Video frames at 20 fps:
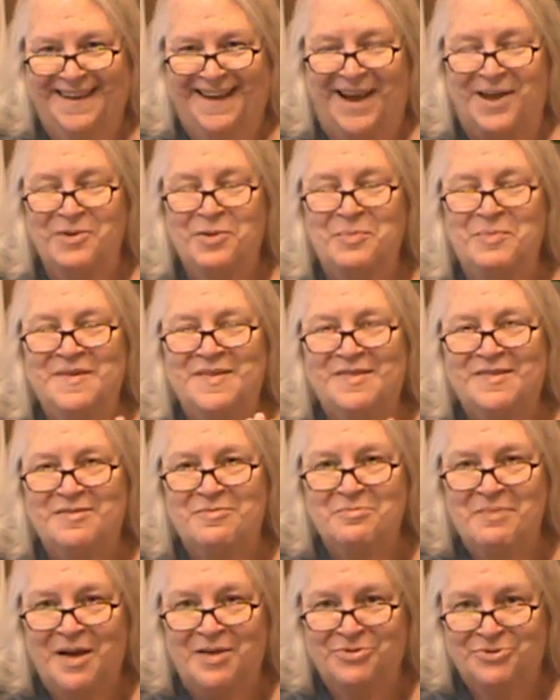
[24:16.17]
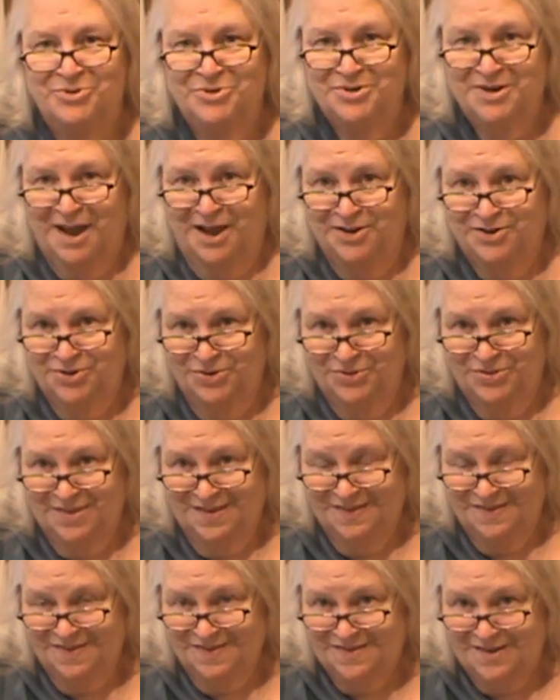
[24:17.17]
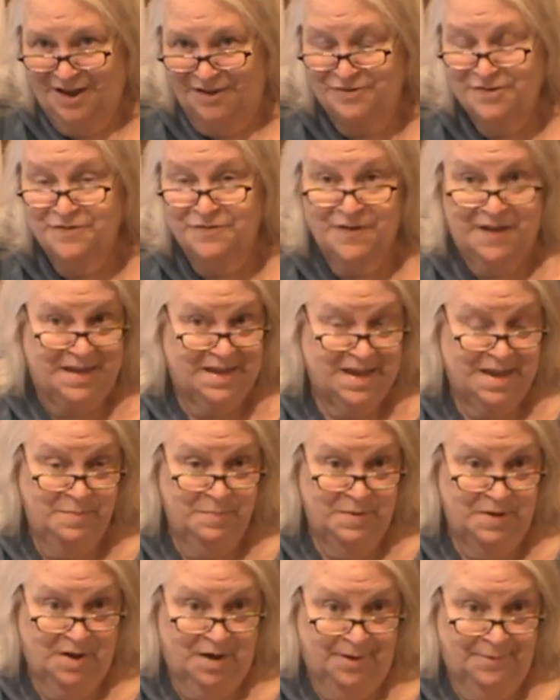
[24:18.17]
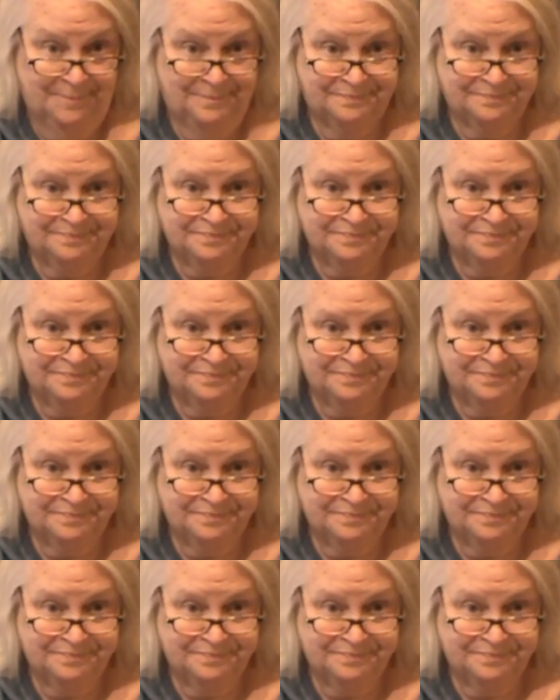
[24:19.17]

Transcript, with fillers: I will be smothered under this stuff if I keep it all.